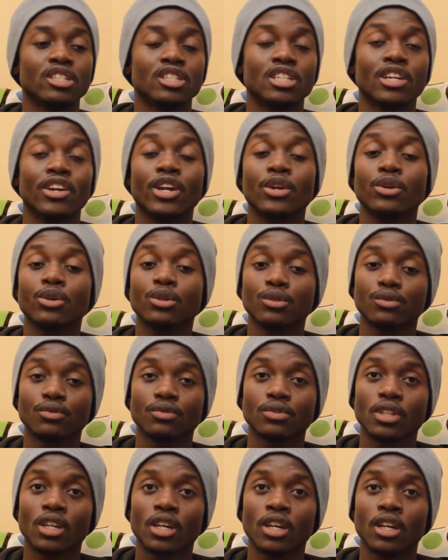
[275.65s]
Jerry and Dogo,
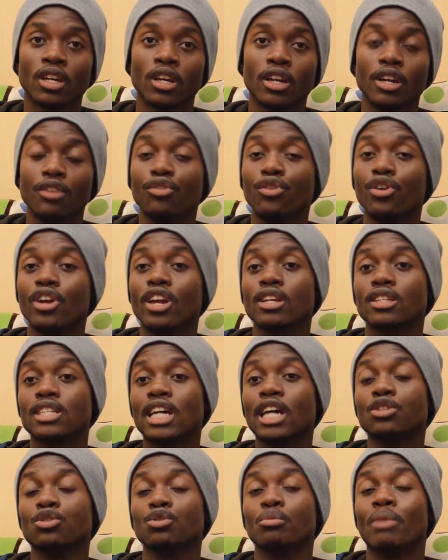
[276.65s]
reviewing
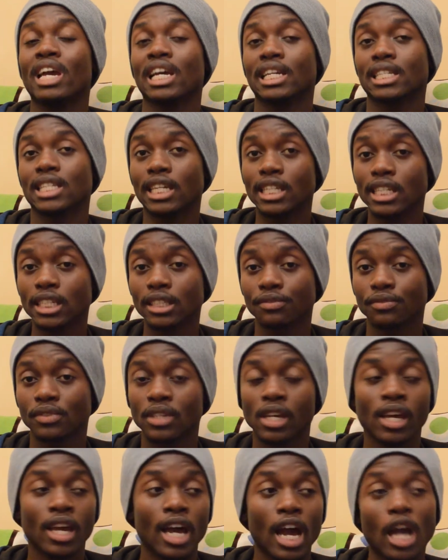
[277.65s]
Tatu by Xtatic.
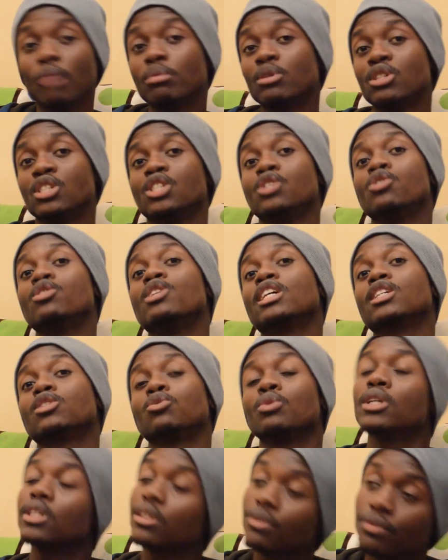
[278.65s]
I hope to see you next
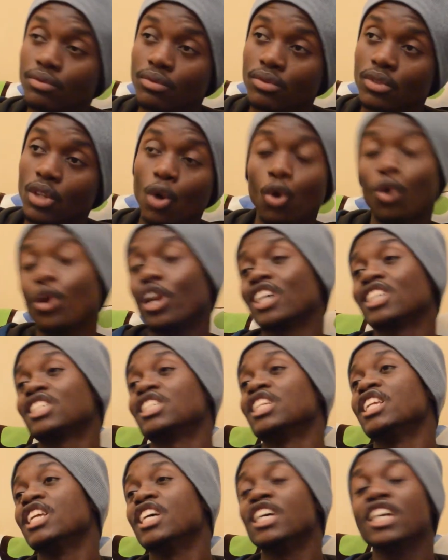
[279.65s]
week or next
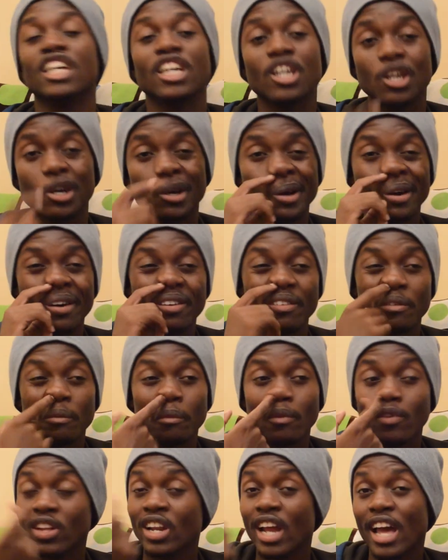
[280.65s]
day.
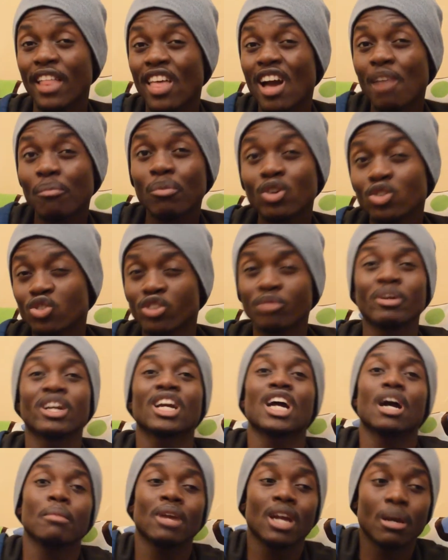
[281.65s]
The uploads will be
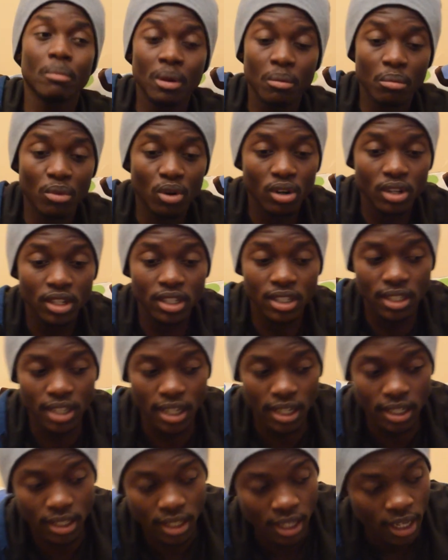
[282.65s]
coming a bit more these
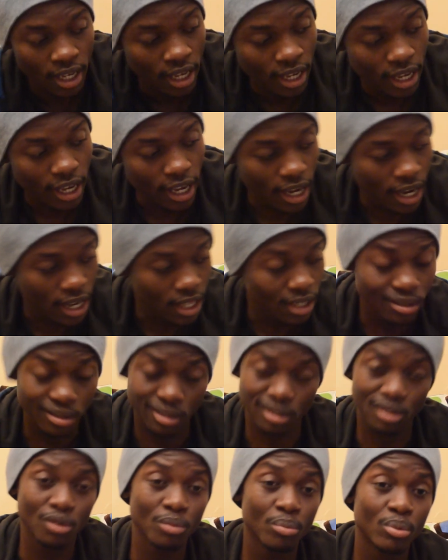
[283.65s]
days, and this was
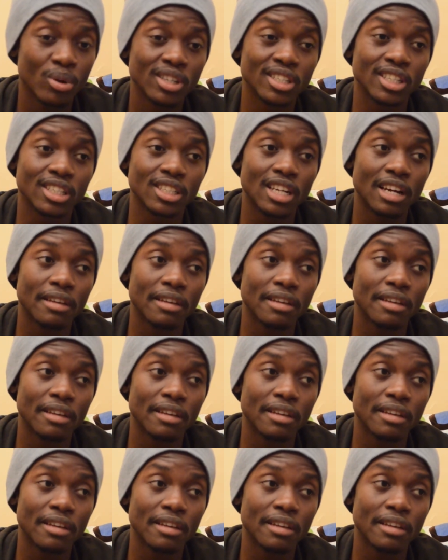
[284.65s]
a good project.